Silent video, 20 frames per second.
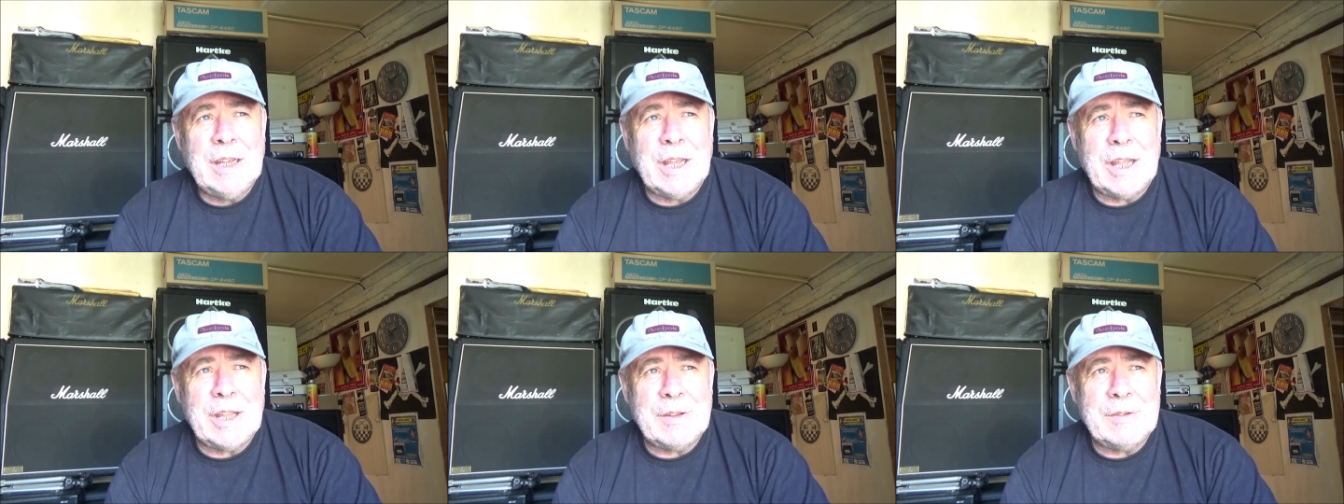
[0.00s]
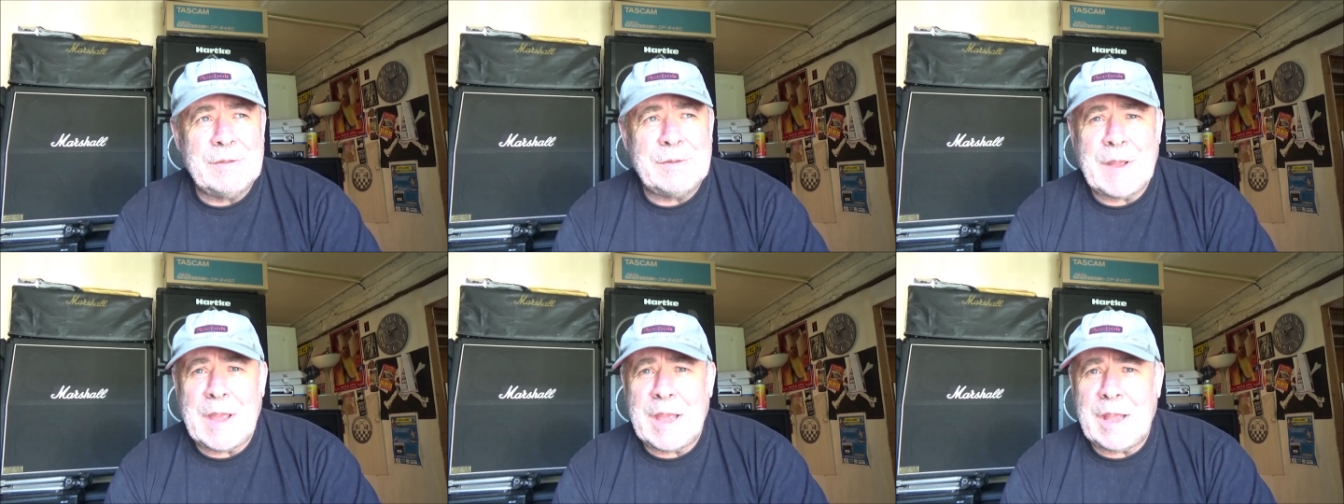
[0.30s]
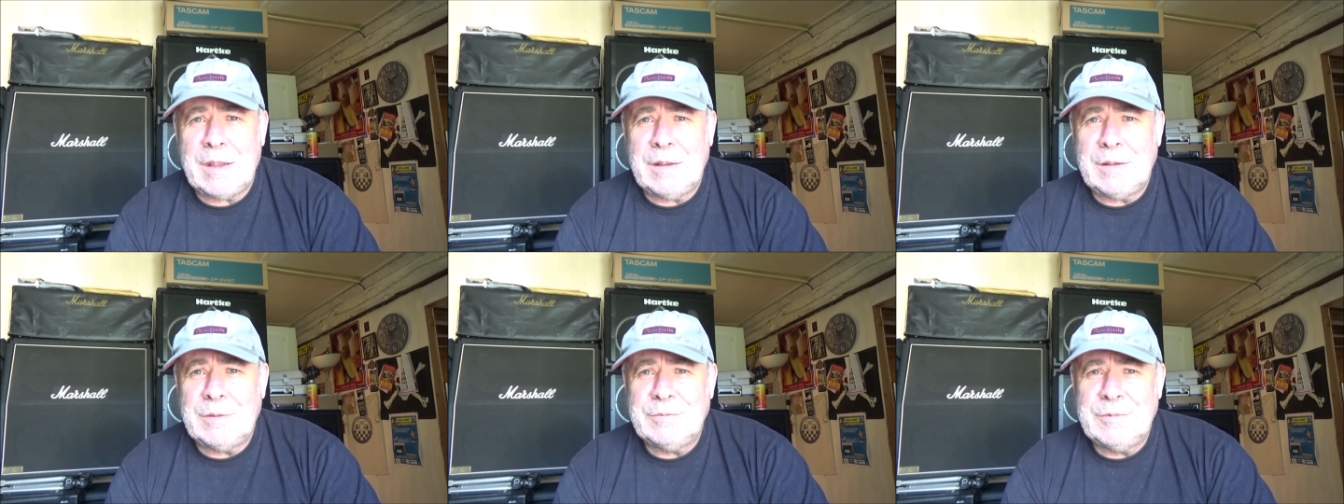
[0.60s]
and the
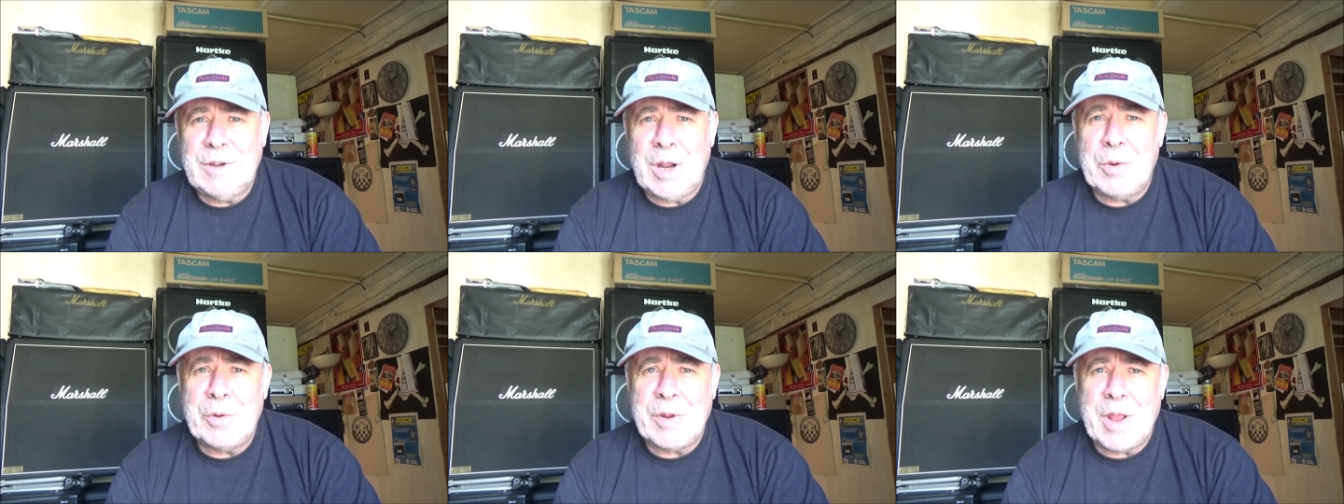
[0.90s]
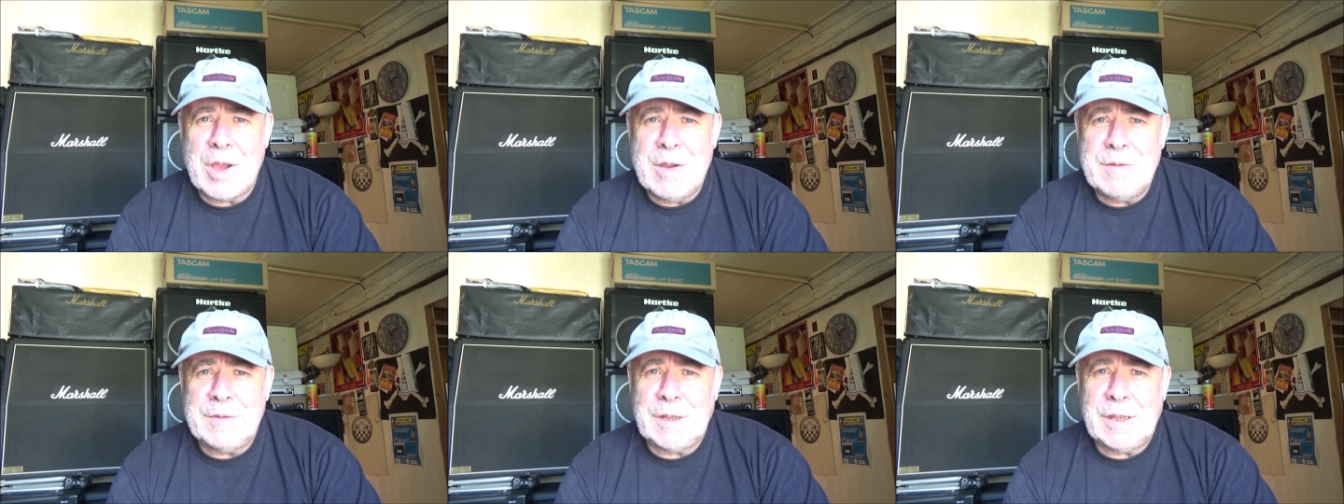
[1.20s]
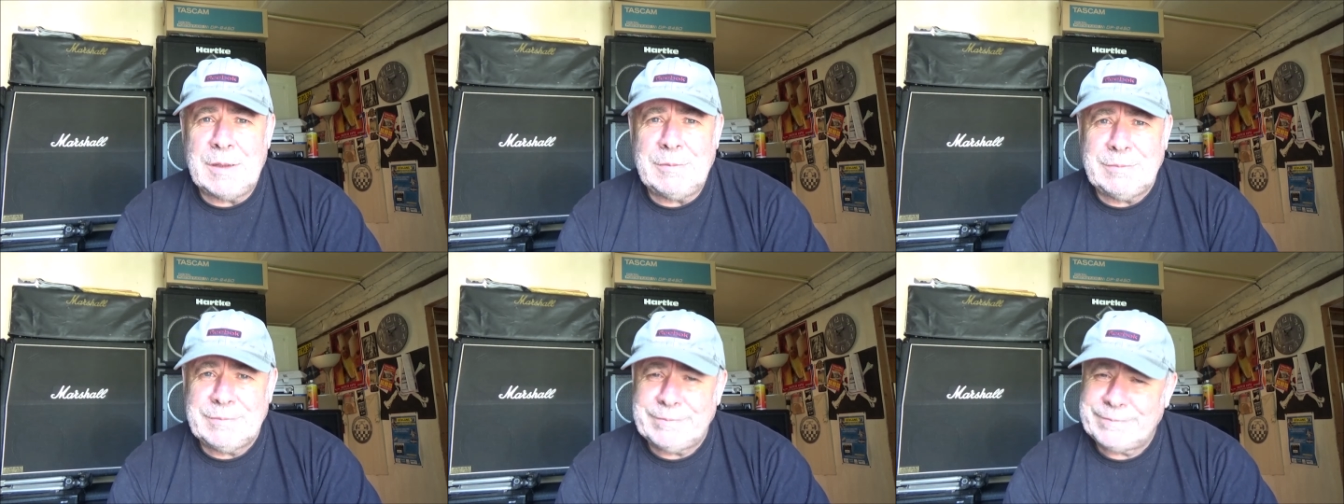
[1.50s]
van rolled
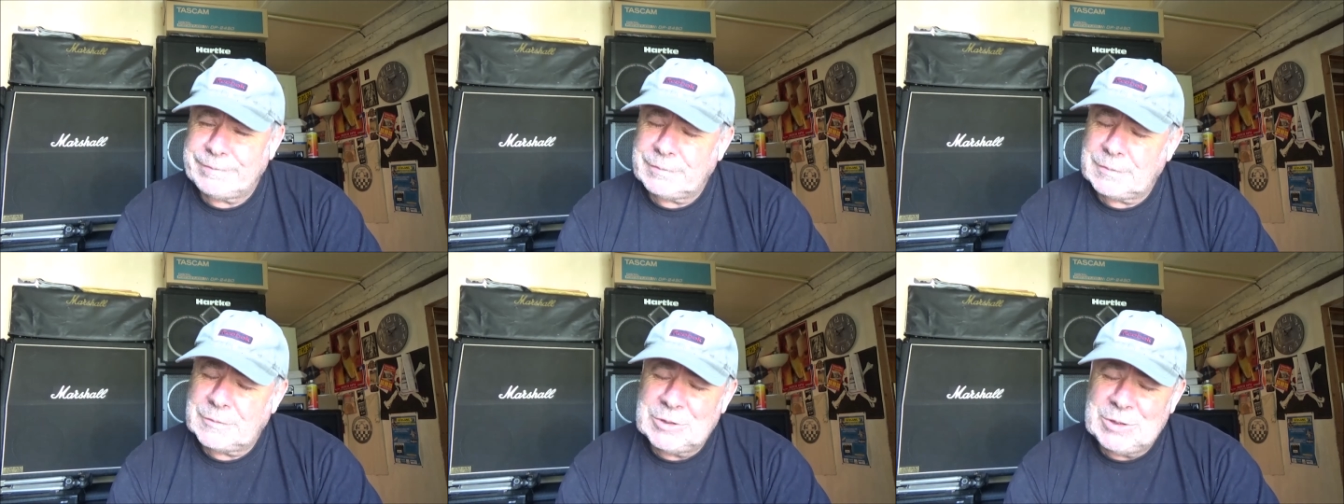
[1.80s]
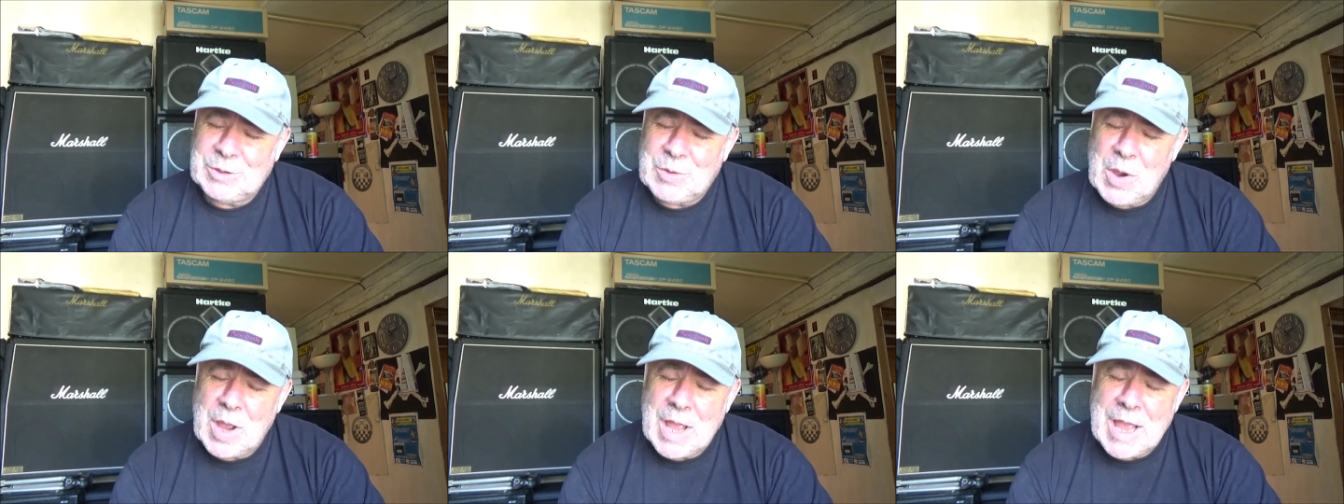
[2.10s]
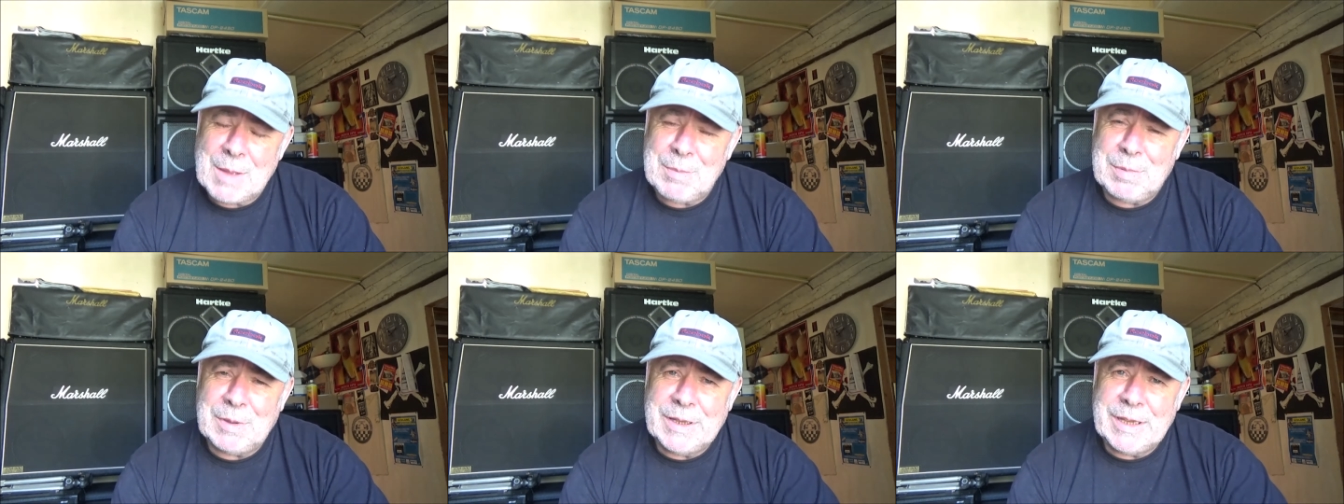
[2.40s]
over quite
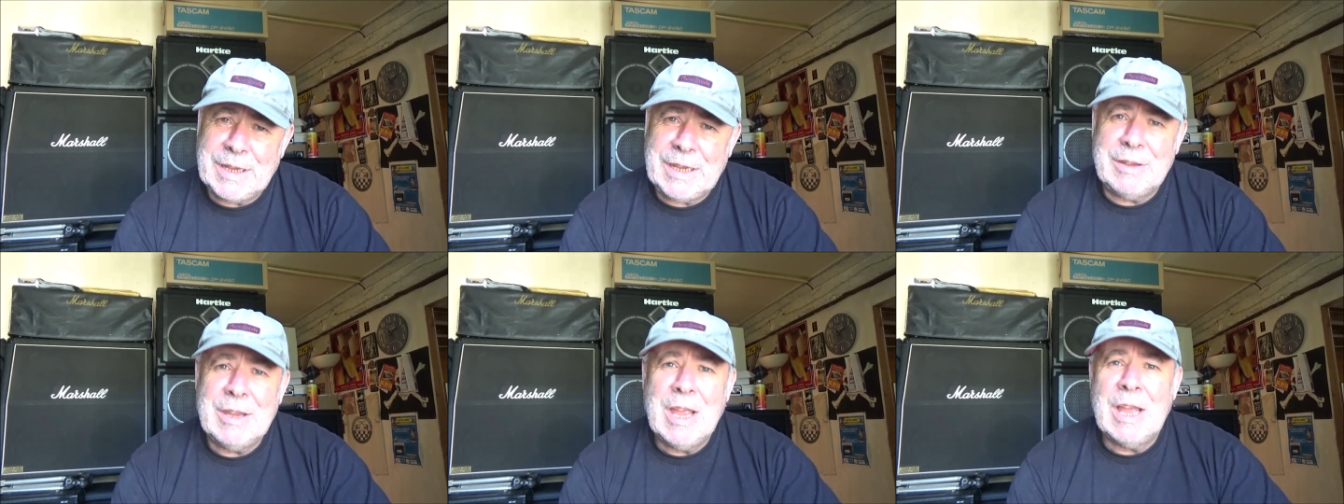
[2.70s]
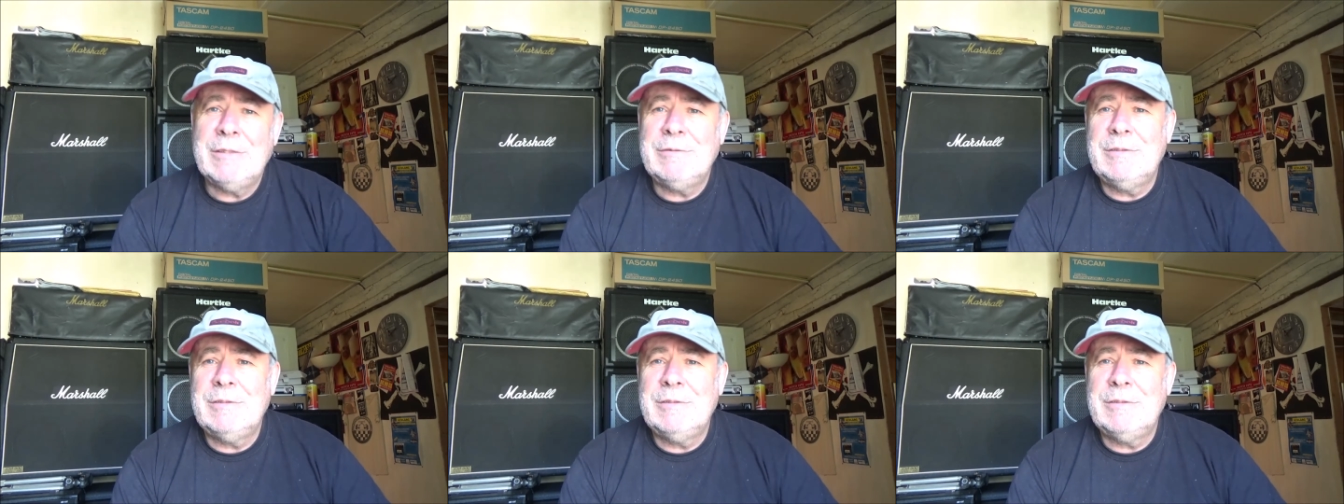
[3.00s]
happily,